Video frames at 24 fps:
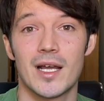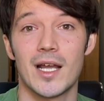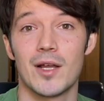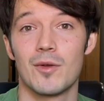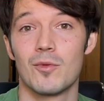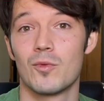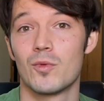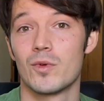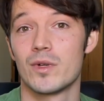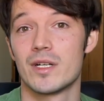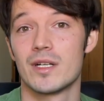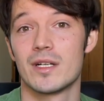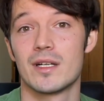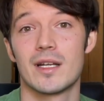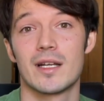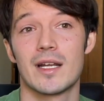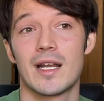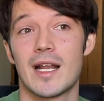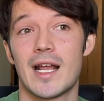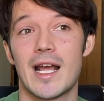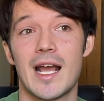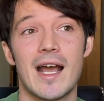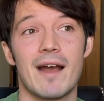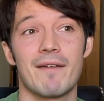I wouldn't
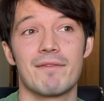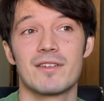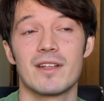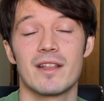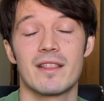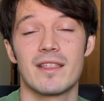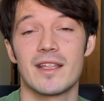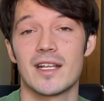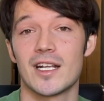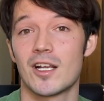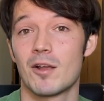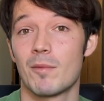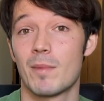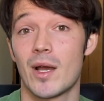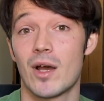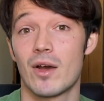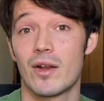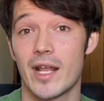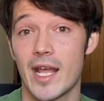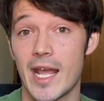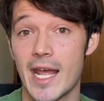have to think about